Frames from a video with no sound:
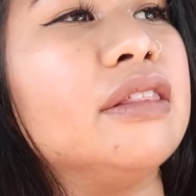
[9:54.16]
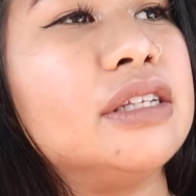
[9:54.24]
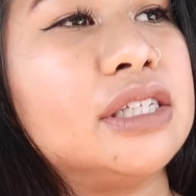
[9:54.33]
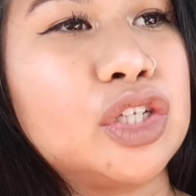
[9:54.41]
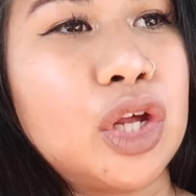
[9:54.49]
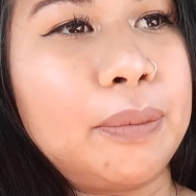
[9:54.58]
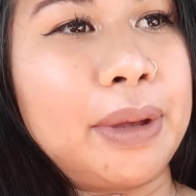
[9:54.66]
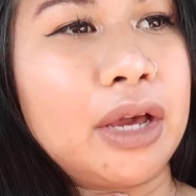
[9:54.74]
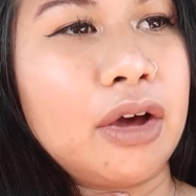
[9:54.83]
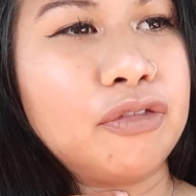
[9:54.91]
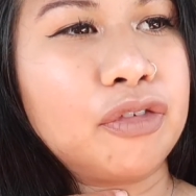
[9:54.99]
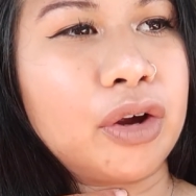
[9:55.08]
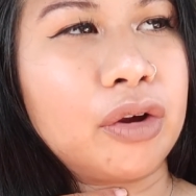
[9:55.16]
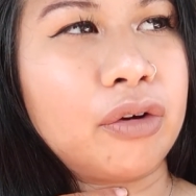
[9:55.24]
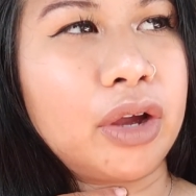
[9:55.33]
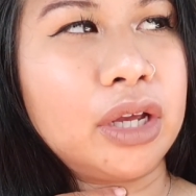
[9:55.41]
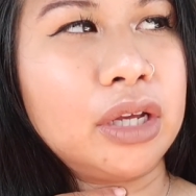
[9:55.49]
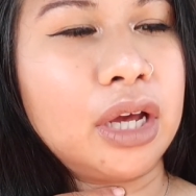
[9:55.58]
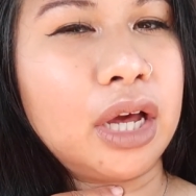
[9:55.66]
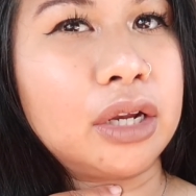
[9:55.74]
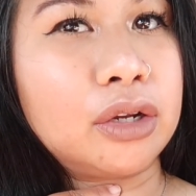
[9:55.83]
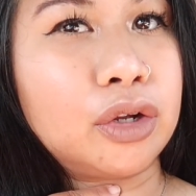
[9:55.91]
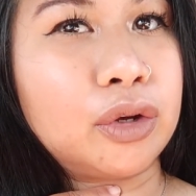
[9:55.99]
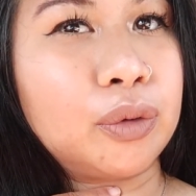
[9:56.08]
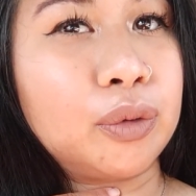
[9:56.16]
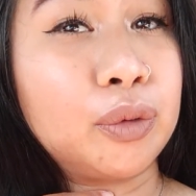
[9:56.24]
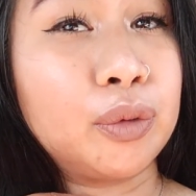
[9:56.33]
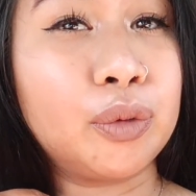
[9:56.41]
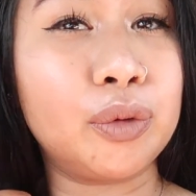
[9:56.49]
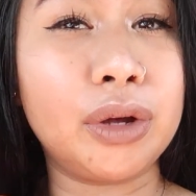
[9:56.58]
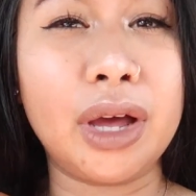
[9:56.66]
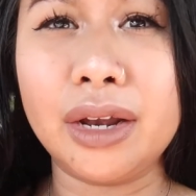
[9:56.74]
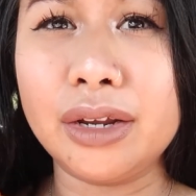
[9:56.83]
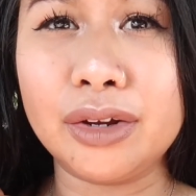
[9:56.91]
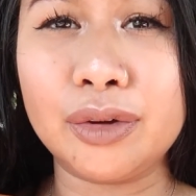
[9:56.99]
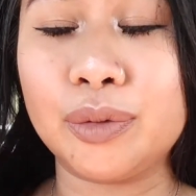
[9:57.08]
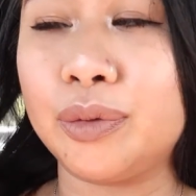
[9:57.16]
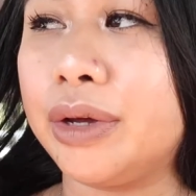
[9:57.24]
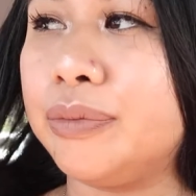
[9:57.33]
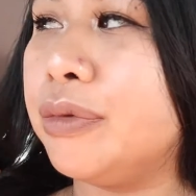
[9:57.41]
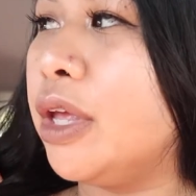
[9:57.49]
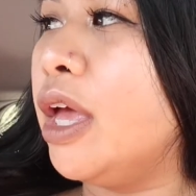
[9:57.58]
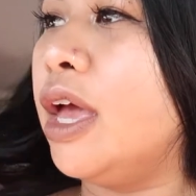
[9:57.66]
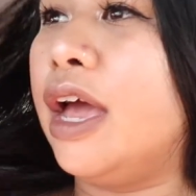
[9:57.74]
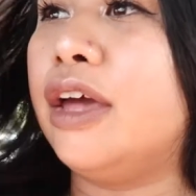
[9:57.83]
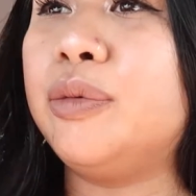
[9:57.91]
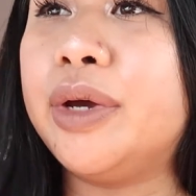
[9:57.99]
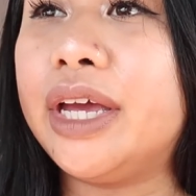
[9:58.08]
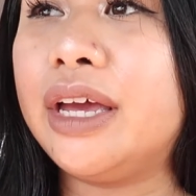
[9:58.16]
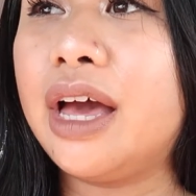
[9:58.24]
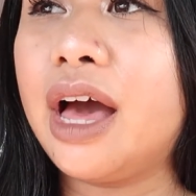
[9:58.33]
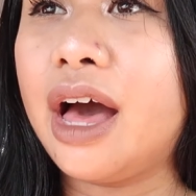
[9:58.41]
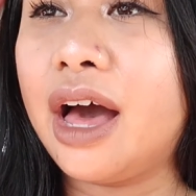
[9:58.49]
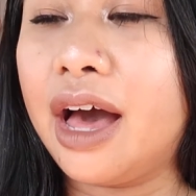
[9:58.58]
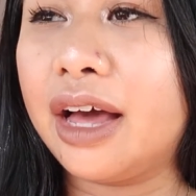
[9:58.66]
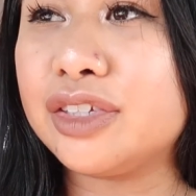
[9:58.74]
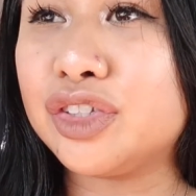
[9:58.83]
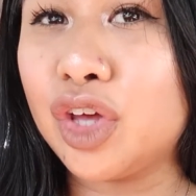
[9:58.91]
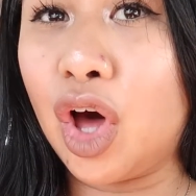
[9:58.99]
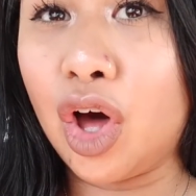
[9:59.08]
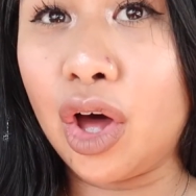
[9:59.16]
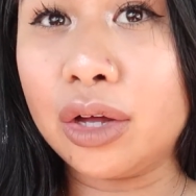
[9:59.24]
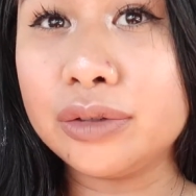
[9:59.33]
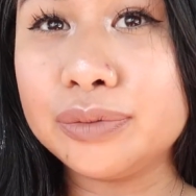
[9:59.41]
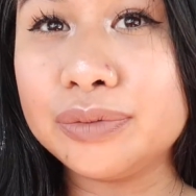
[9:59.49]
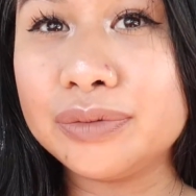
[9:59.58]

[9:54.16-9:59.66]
this is gonna make up for it, right? I don't know, I don't know, right? Anyway, I saw,